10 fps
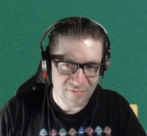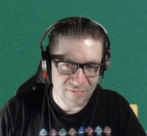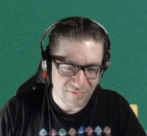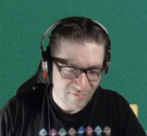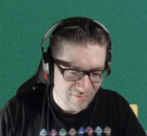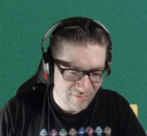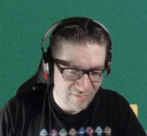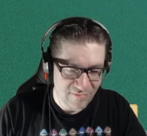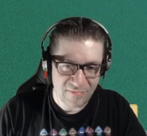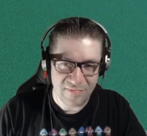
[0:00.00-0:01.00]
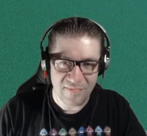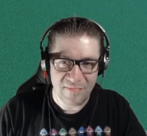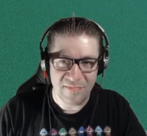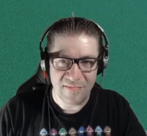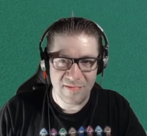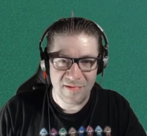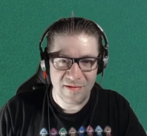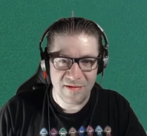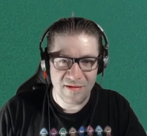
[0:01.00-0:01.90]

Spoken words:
(silence)